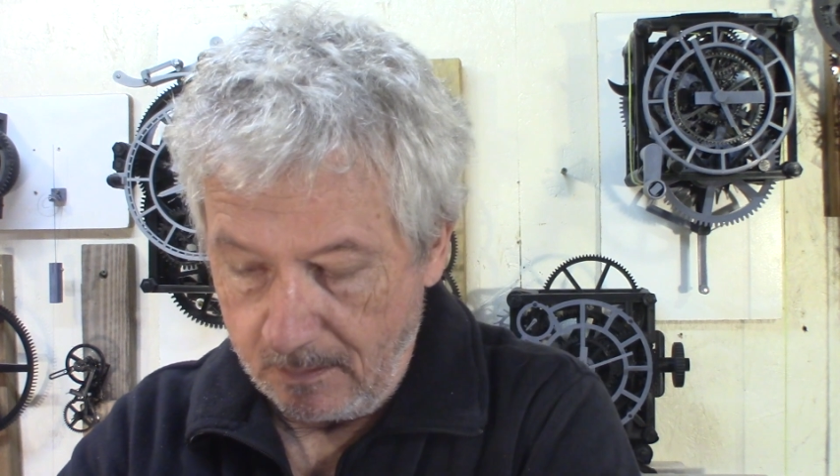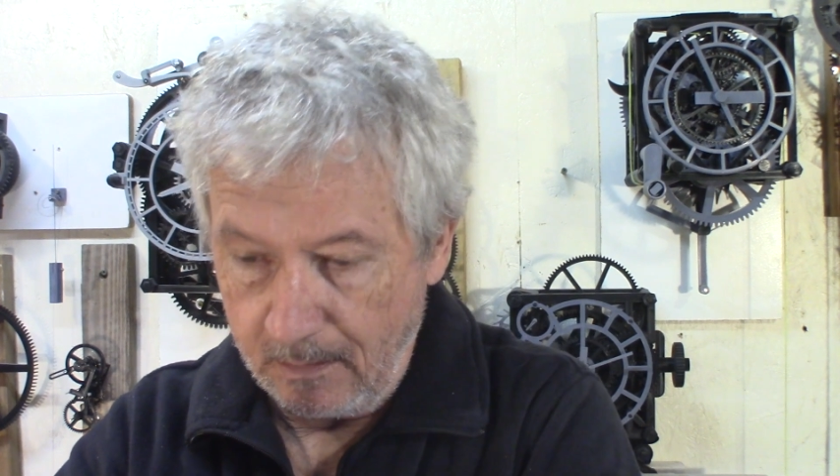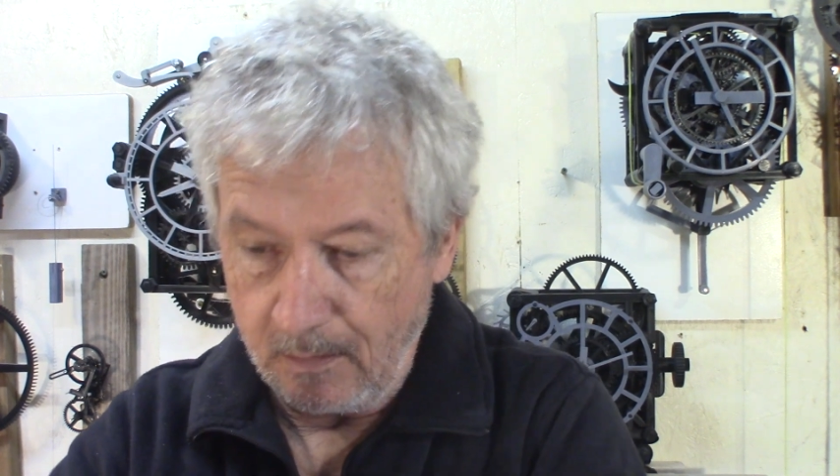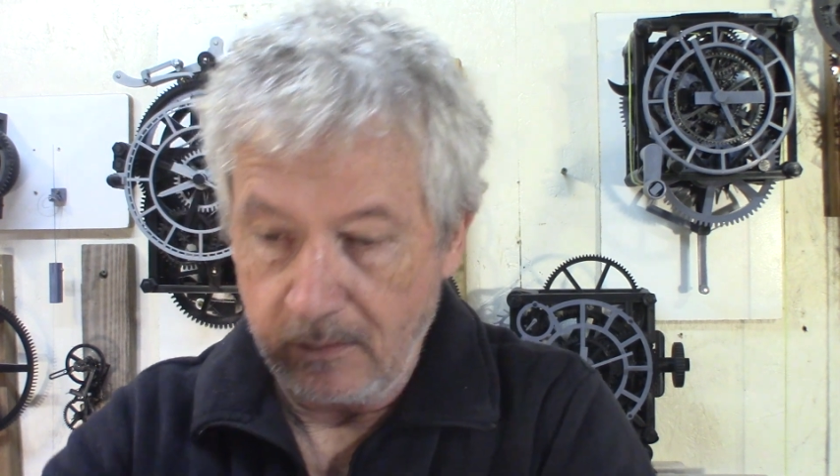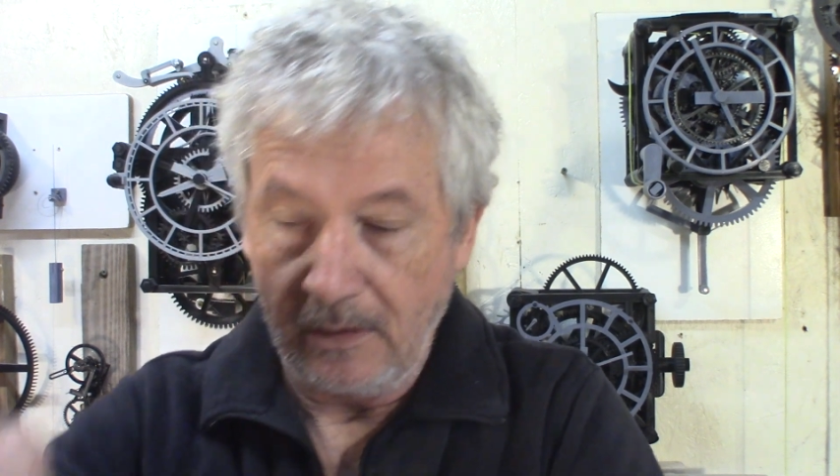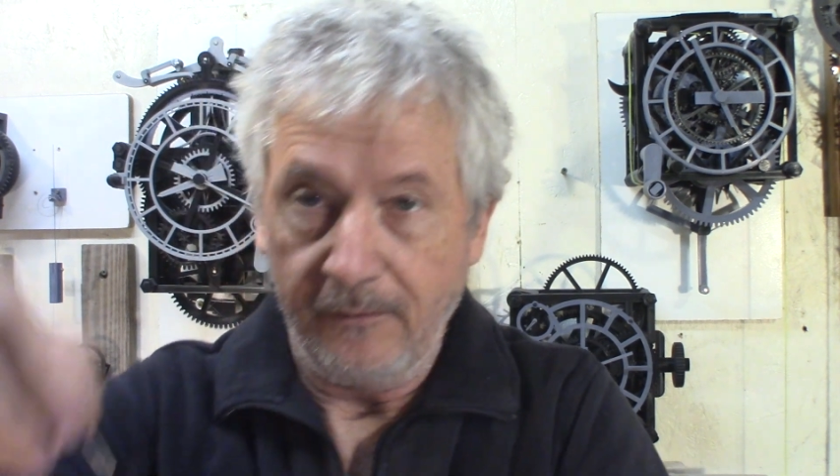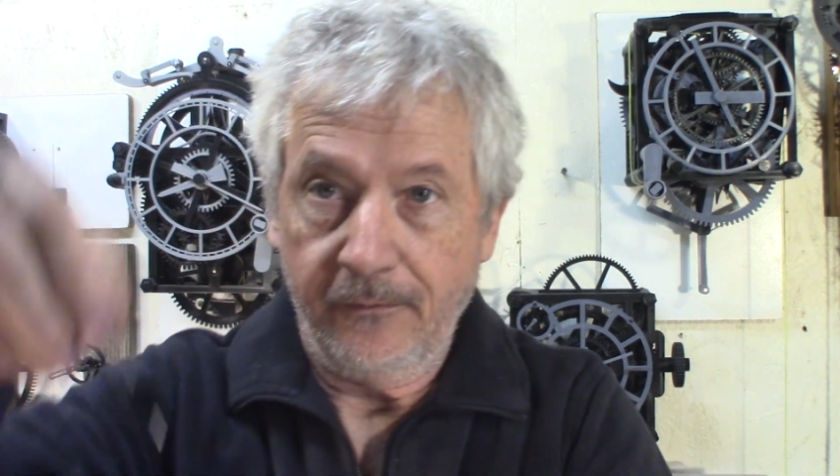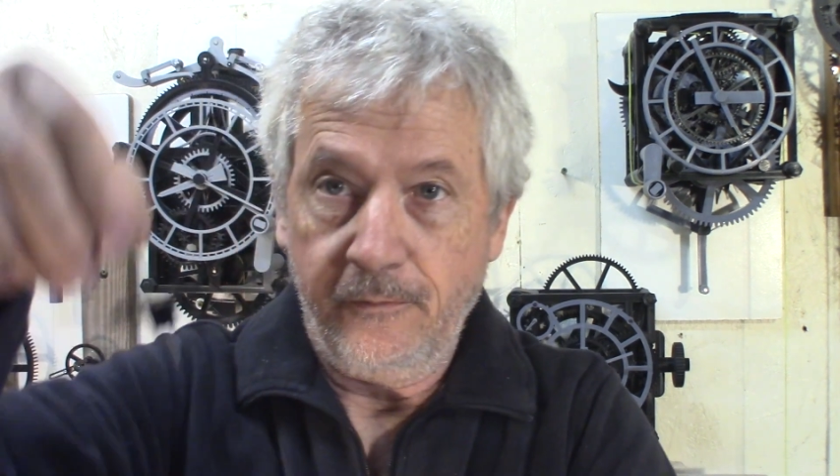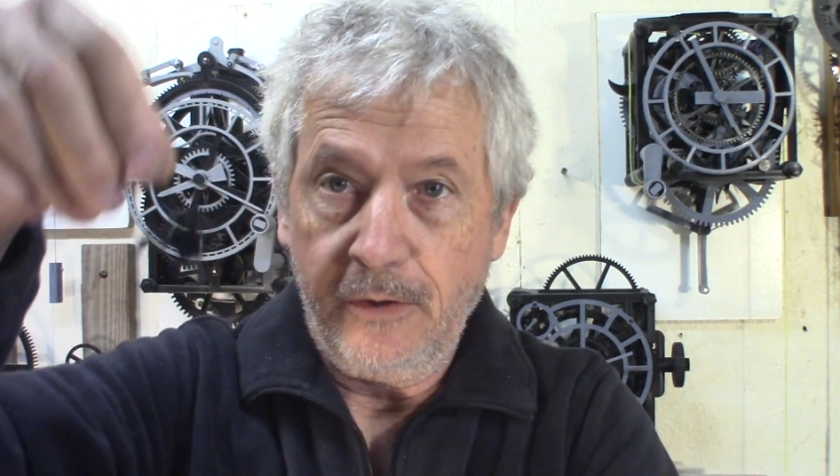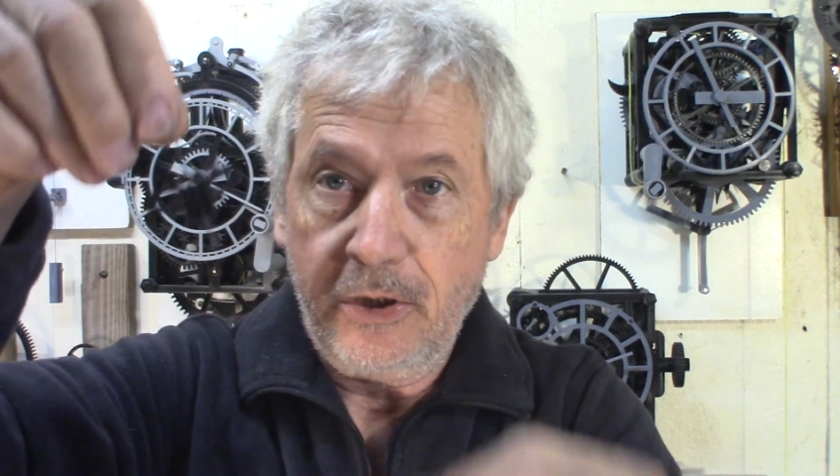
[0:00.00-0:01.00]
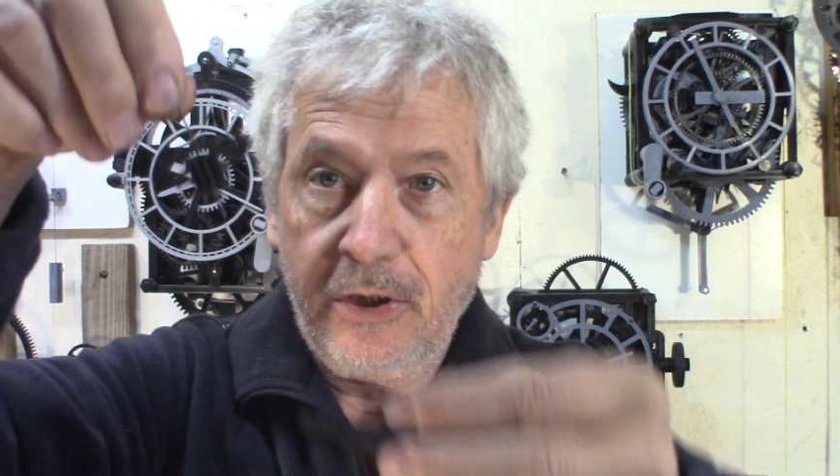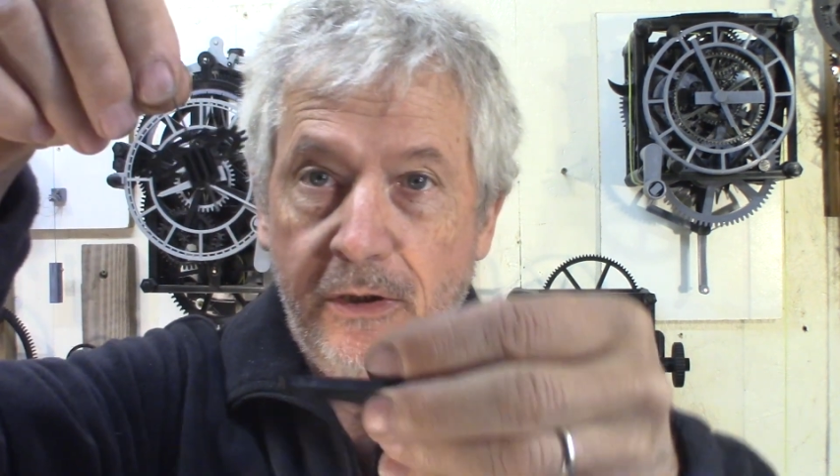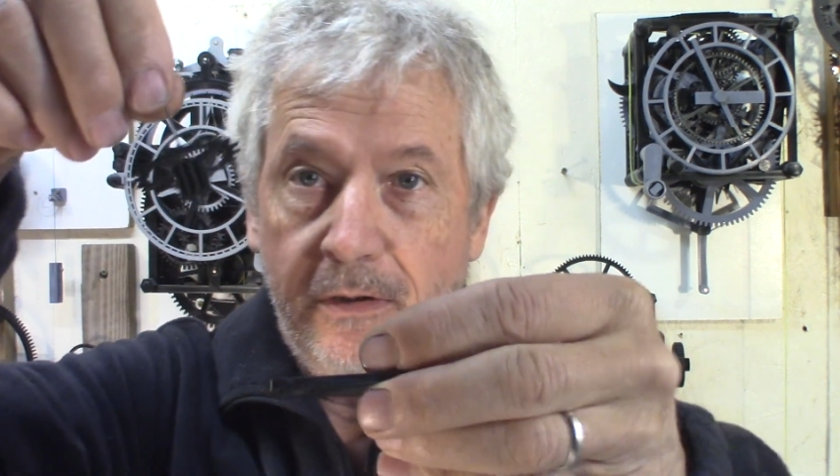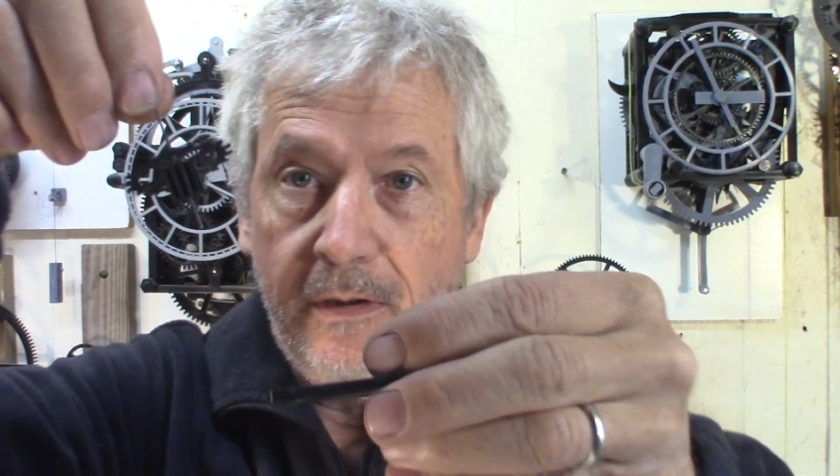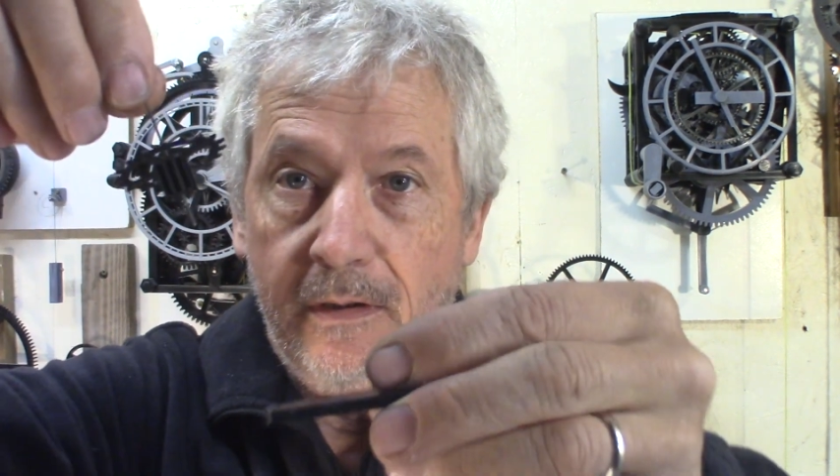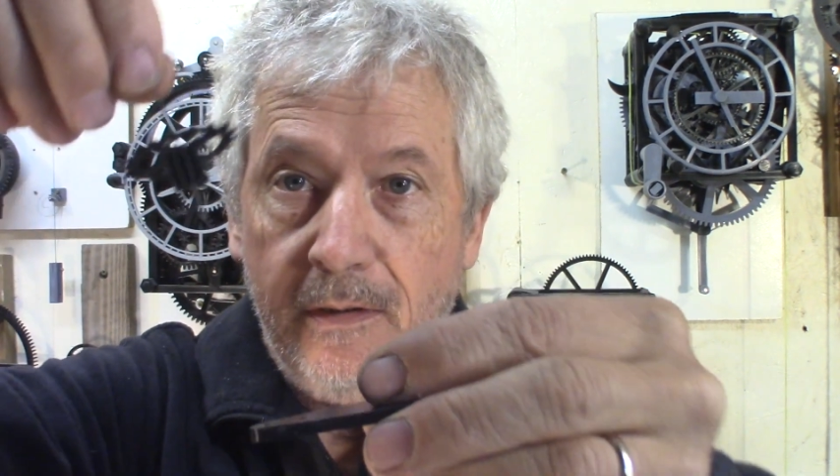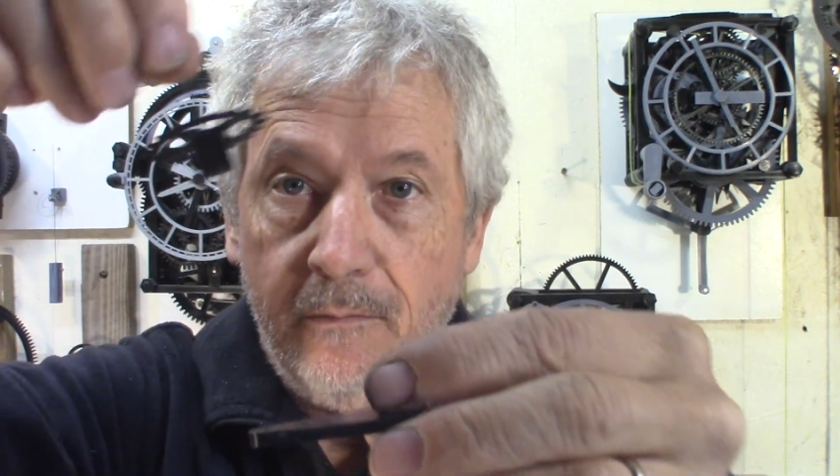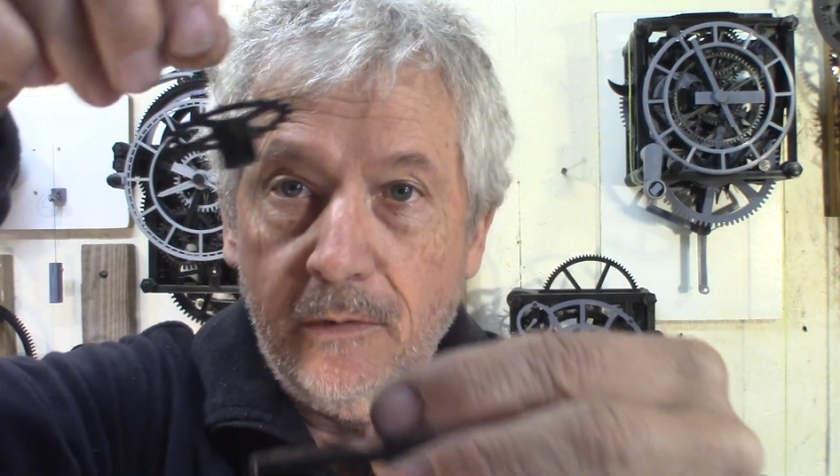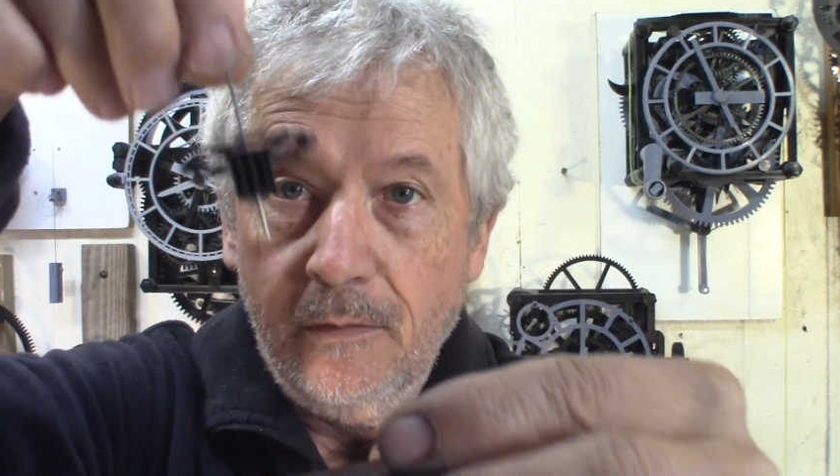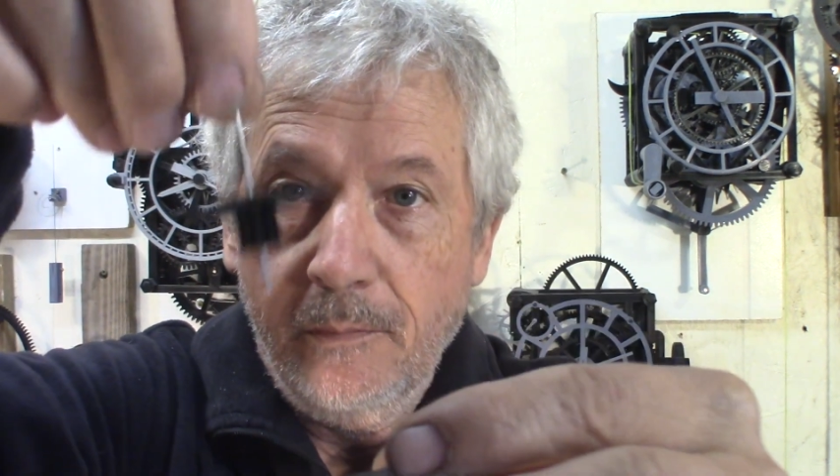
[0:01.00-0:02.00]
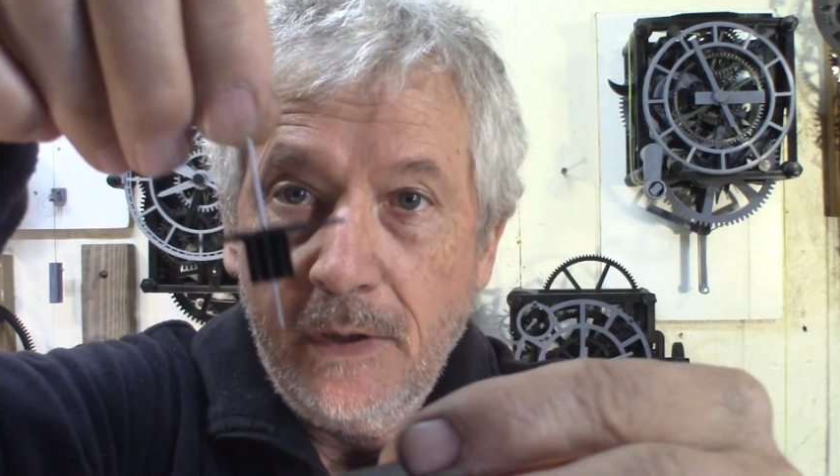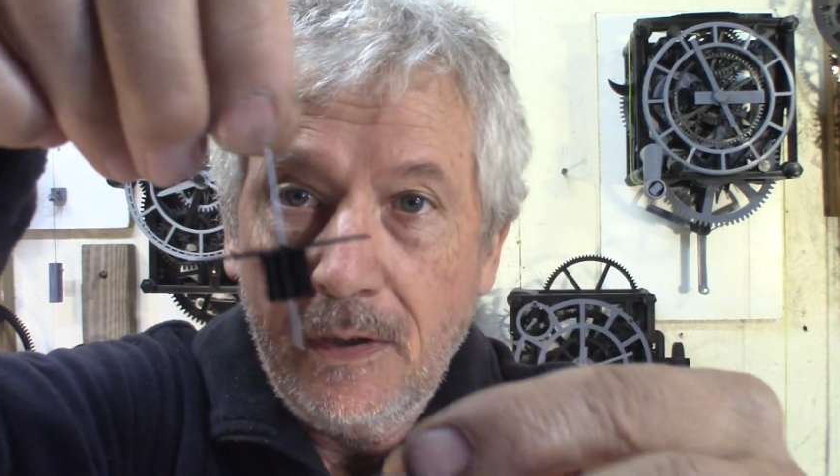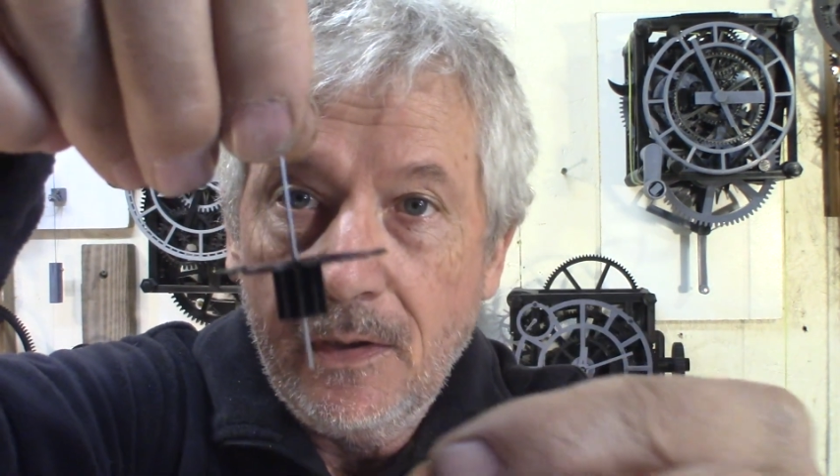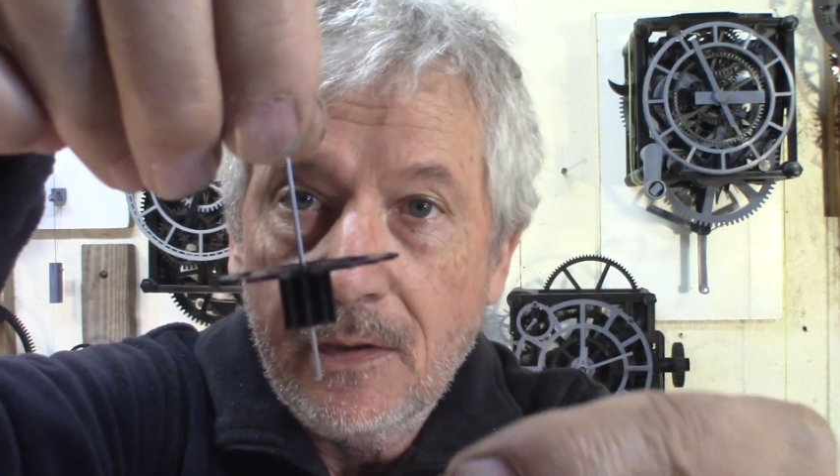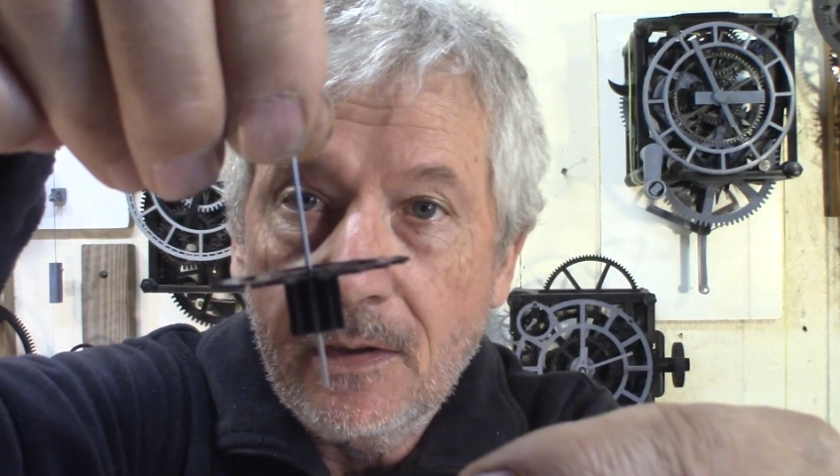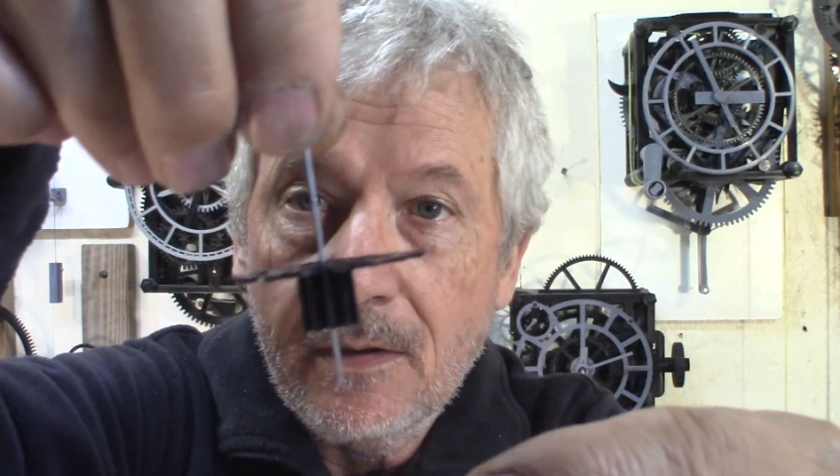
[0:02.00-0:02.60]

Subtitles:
only friction that there will be